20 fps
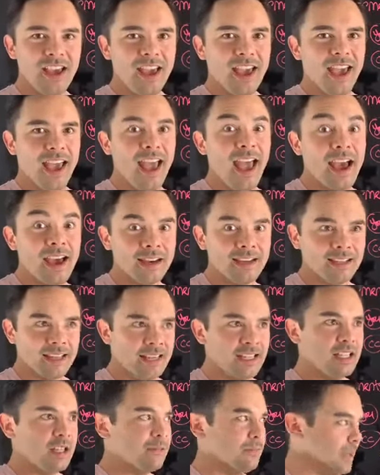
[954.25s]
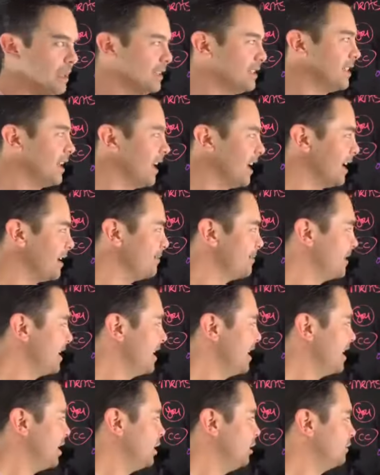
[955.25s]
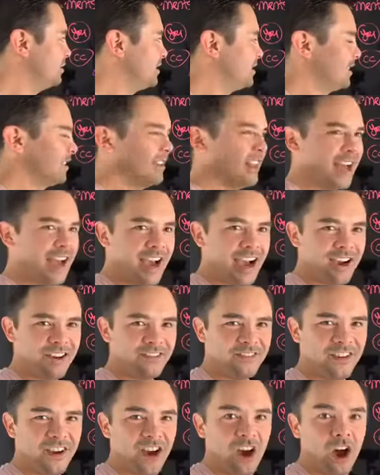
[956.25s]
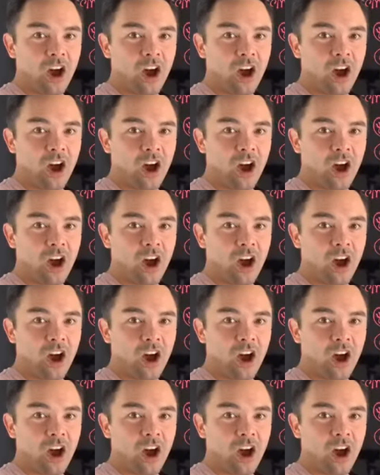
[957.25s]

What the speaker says: and in the meantime, you still have